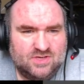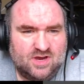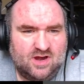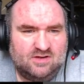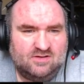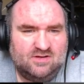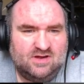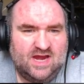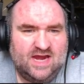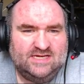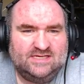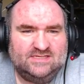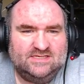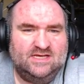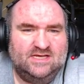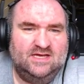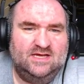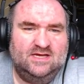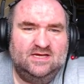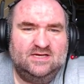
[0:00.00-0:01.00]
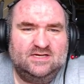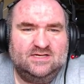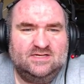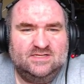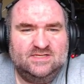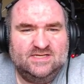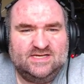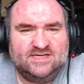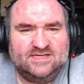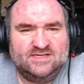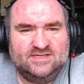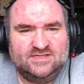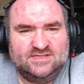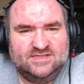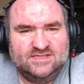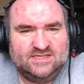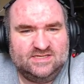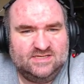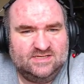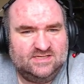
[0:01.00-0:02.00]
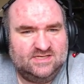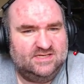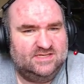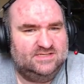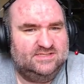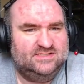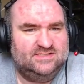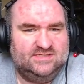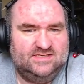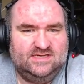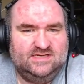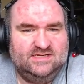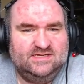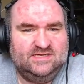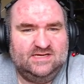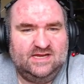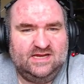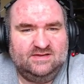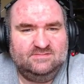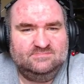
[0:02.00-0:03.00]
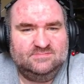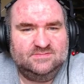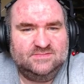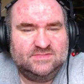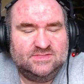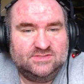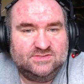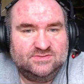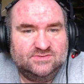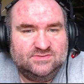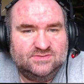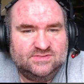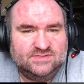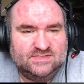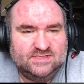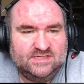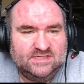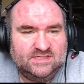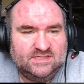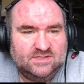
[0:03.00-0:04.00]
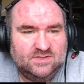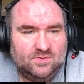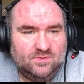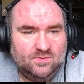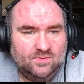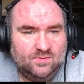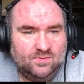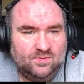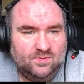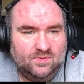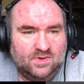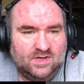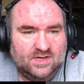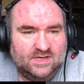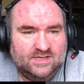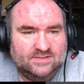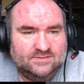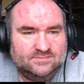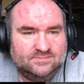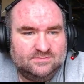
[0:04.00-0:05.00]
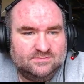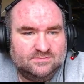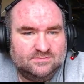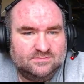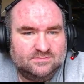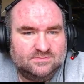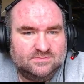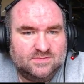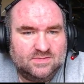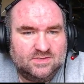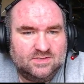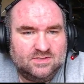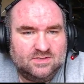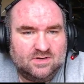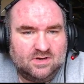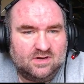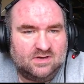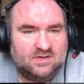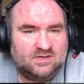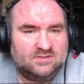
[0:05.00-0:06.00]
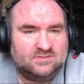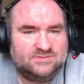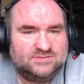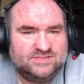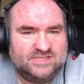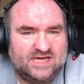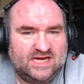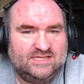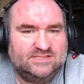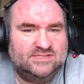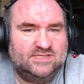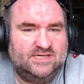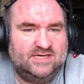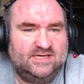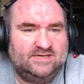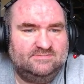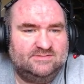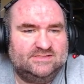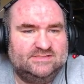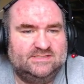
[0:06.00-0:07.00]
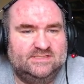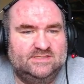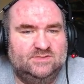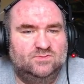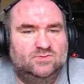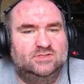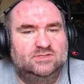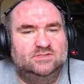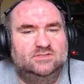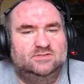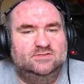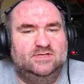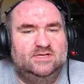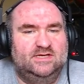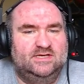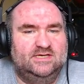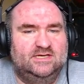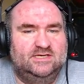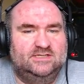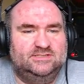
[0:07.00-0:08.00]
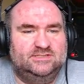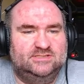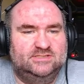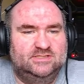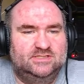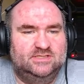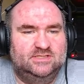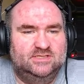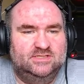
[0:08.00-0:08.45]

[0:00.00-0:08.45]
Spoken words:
Alright. Click the scene name to Scene 1. Or change the name to Scene 1. Okay, I gotcha.